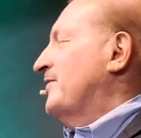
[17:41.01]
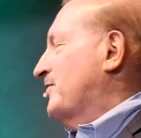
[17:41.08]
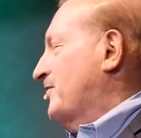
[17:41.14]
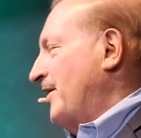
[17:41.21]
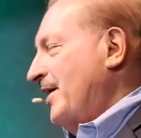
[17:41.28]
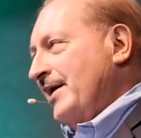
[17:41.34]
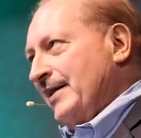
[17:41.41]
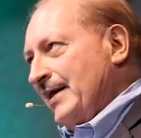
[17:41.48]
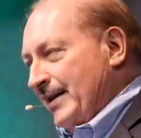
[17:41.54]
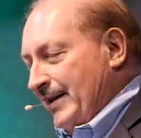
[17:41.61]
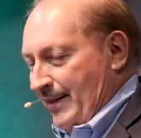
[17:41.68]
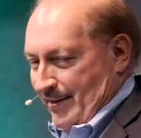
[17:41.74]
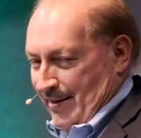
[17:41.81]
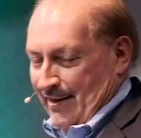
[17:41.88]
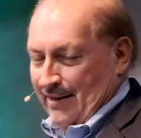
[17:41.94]
seen
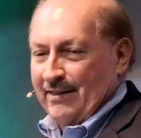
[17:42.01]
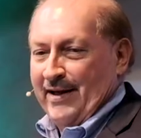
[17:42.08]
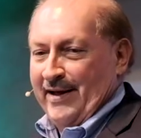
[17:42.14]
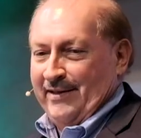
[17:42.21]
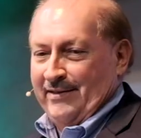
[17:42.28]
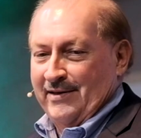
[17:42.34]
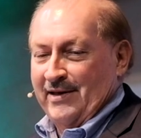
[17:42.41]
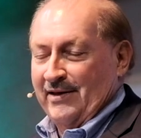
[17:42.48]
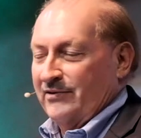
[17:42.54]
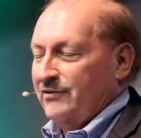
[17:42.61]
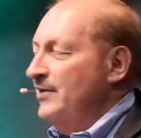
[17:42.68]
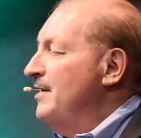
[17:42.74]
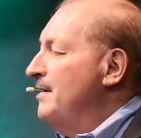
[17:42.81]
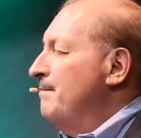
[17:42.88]
anything like this.